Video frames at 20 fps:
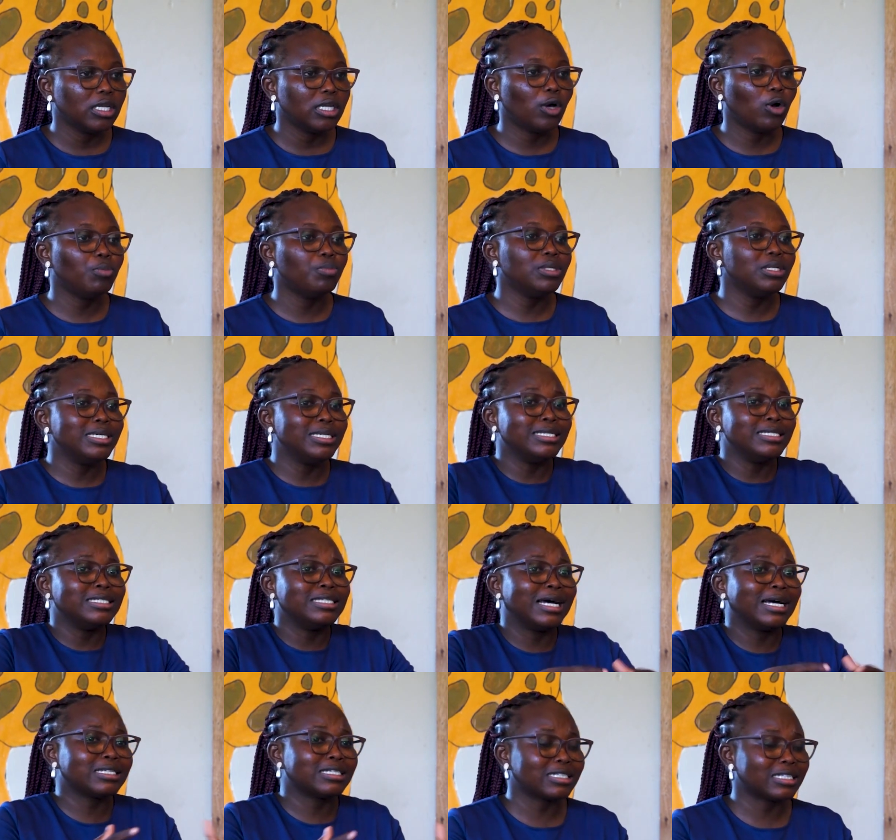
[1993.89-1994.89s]
there will be
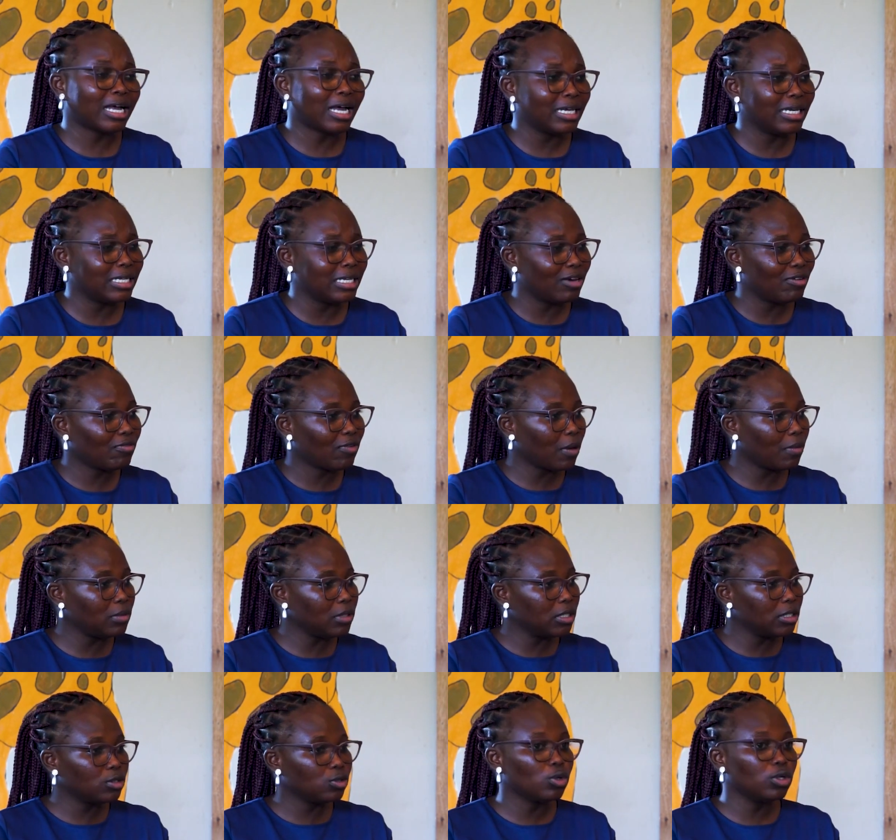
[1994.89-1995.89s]
disaster in the
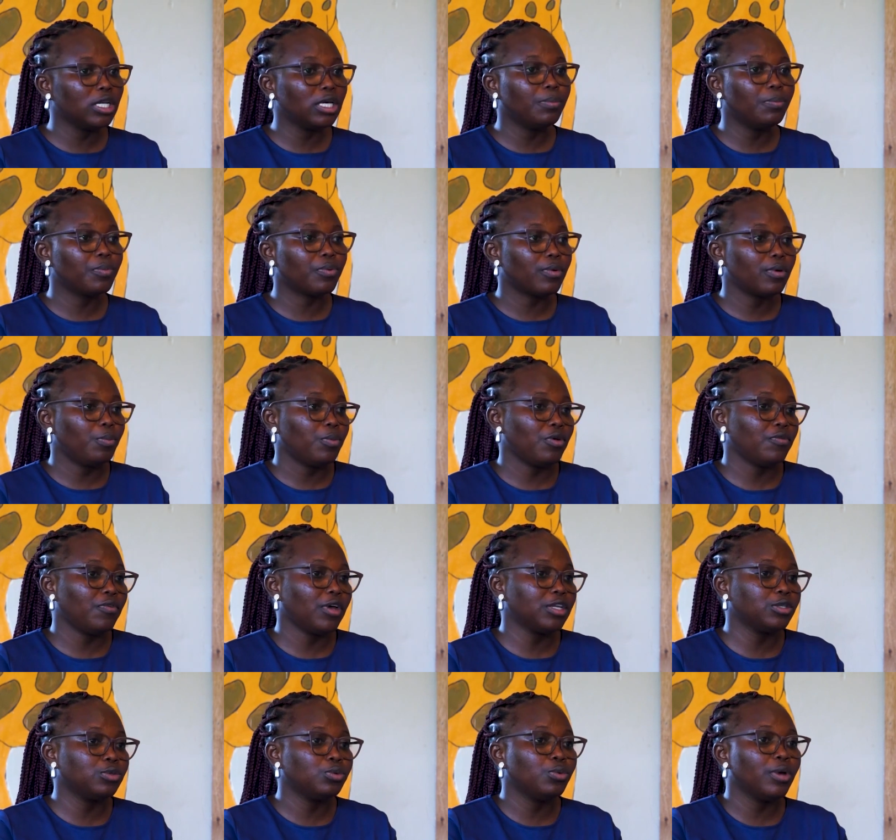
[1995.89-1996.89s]
family. So they
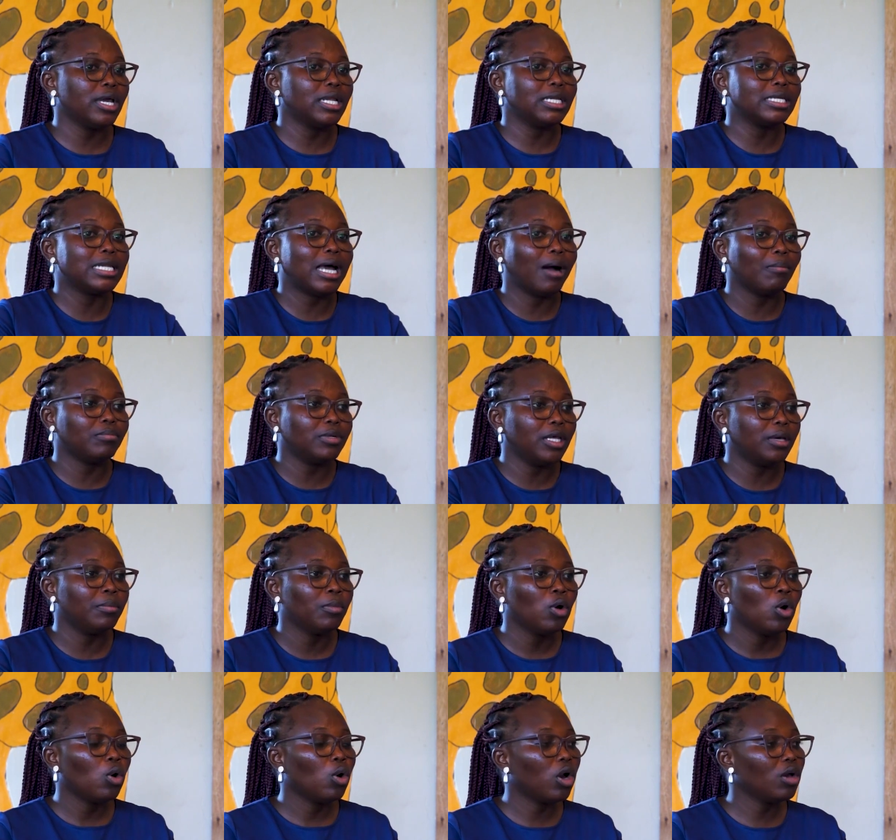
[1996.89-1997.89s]
prefer to go and dump them
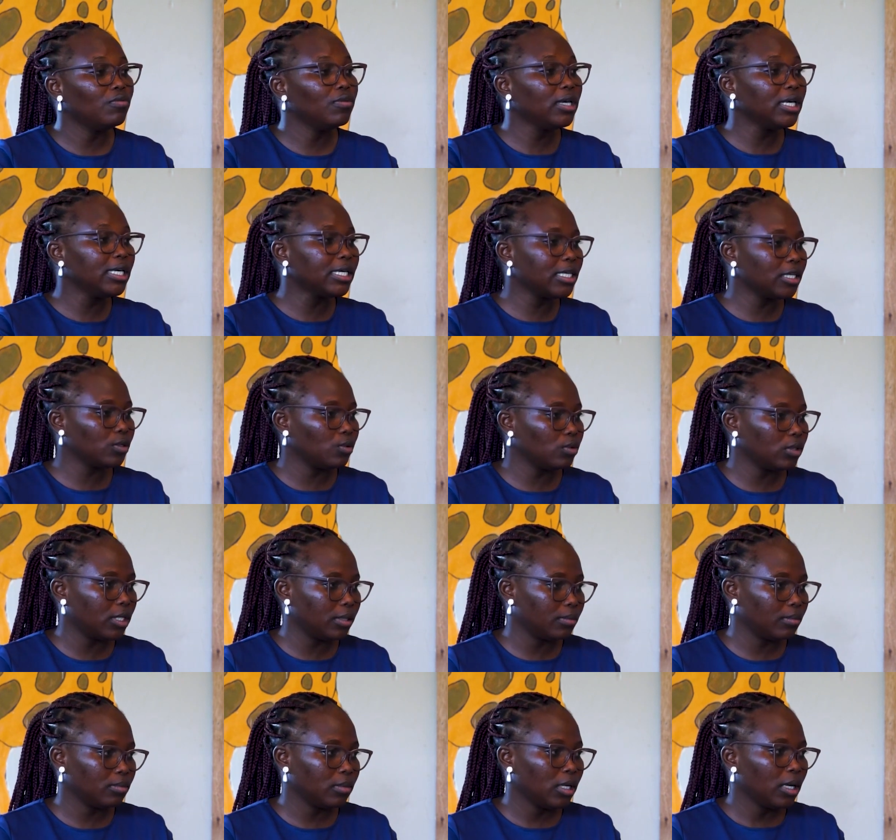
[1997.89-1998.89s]
or even kill
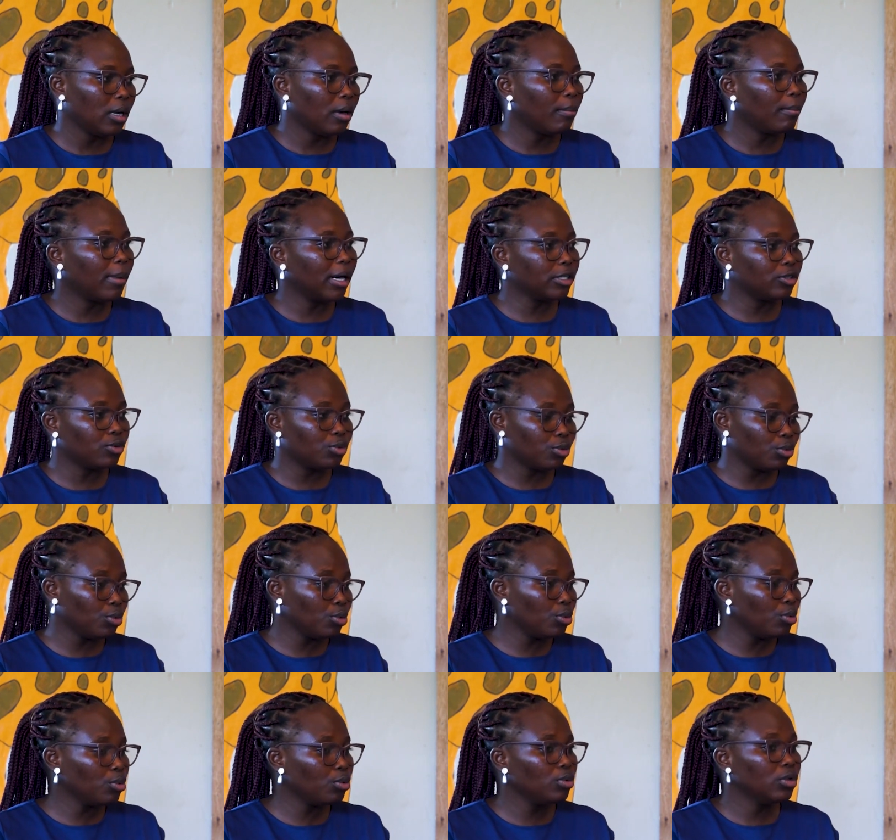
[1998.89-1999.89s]
them. But
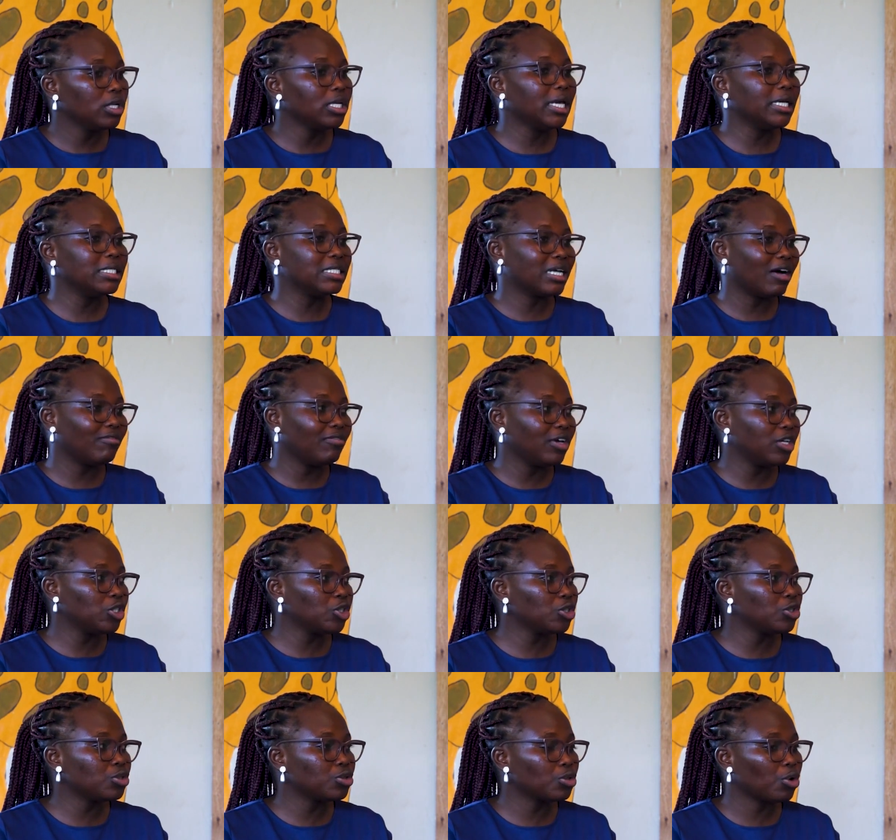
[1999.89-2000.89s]
through the
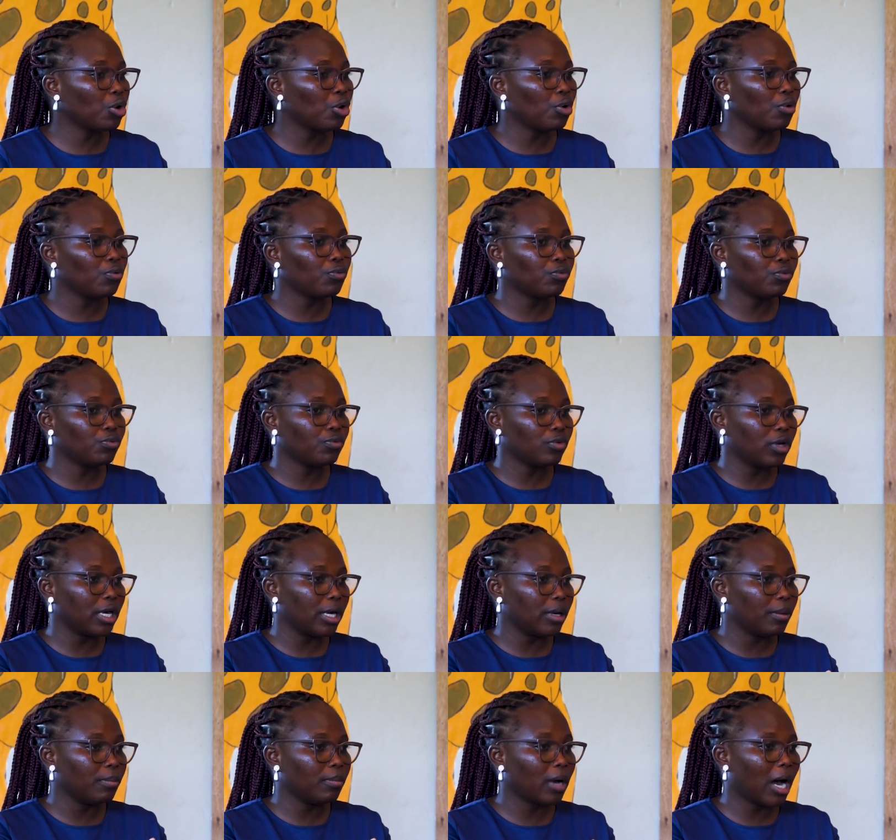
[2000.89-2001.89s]
interventions of
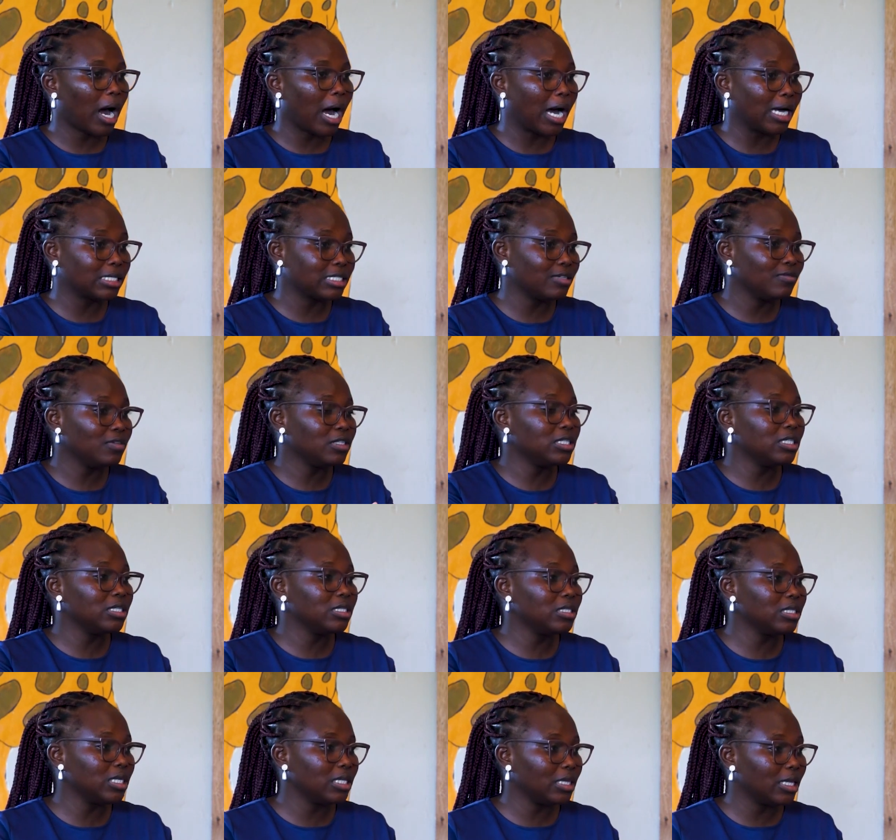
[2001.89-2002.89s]
our
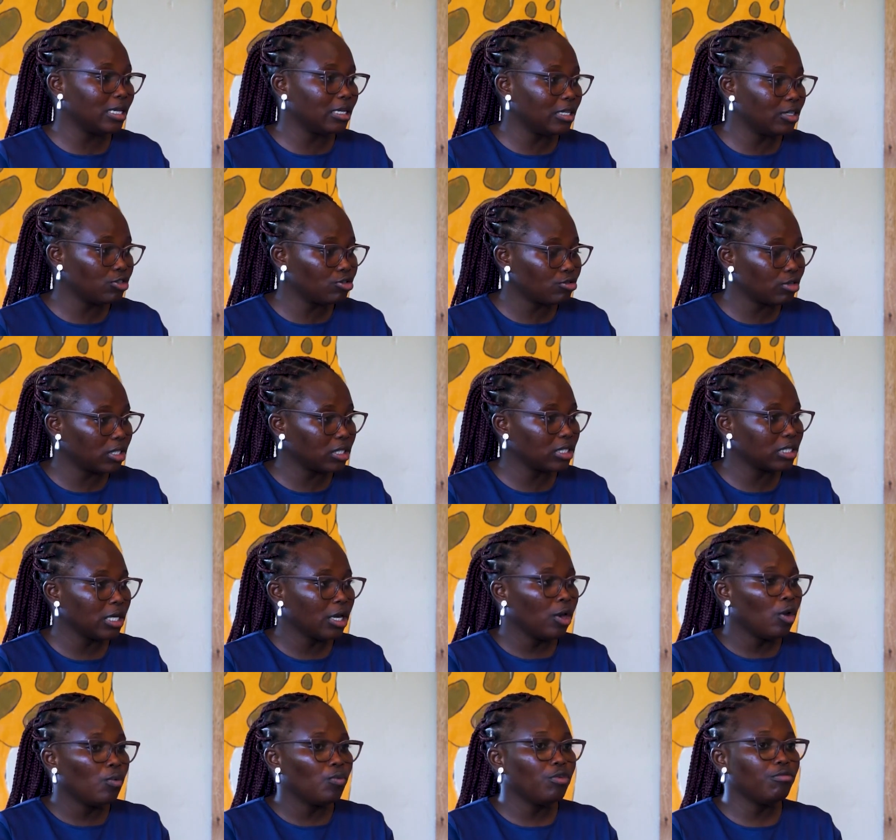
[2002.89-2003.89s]
activities in the district,
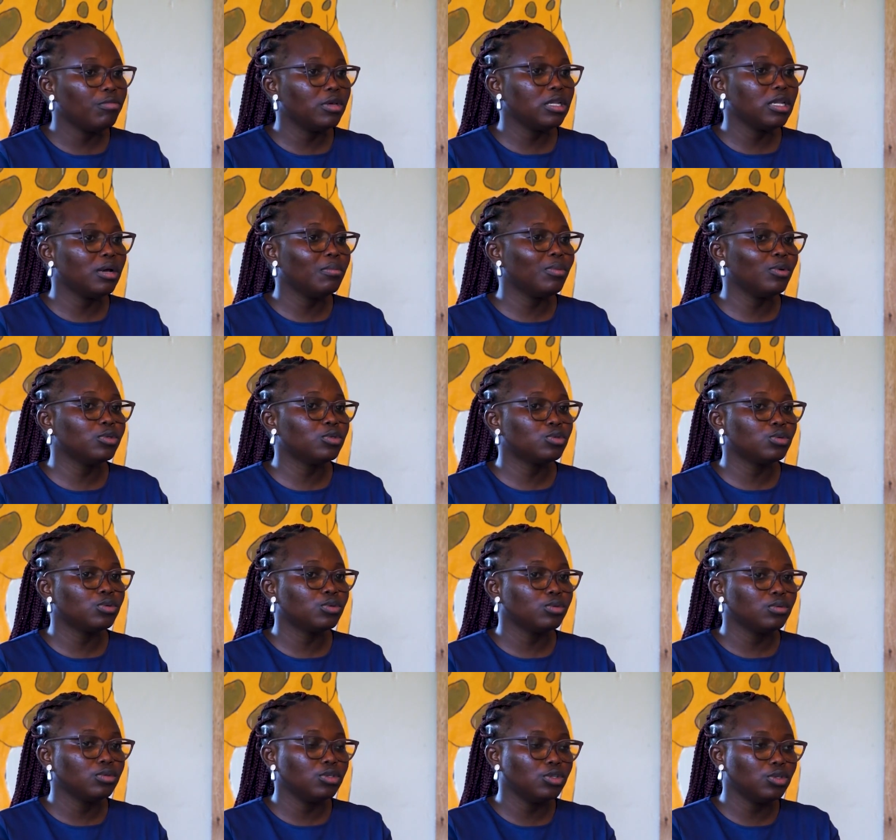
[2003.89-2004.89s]
we've been able
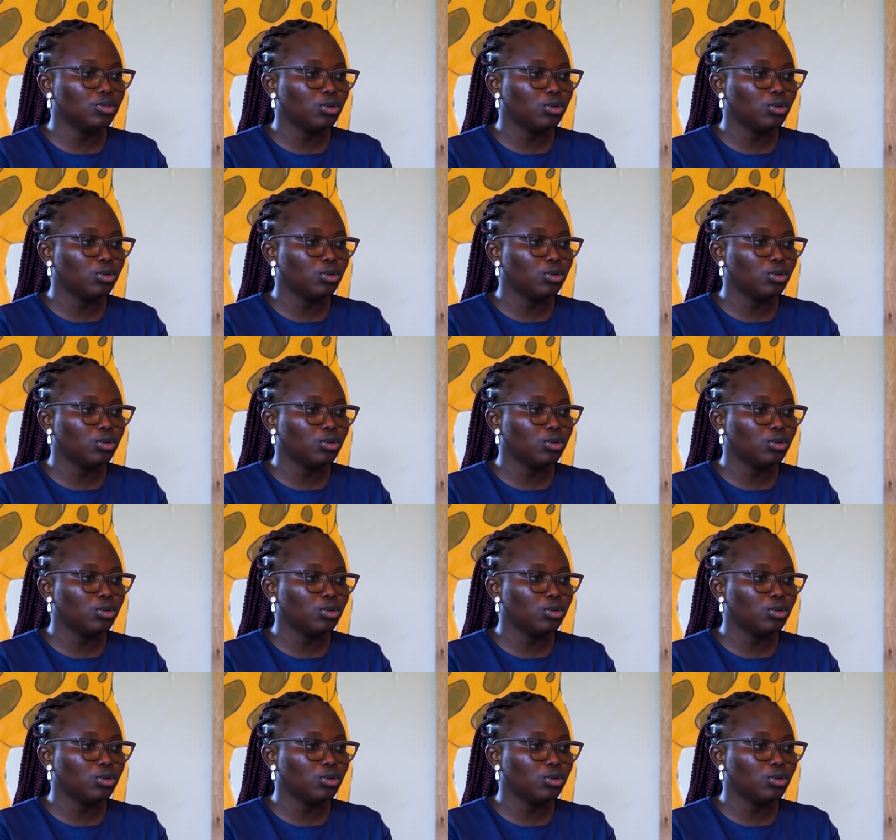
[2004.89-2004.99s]
to,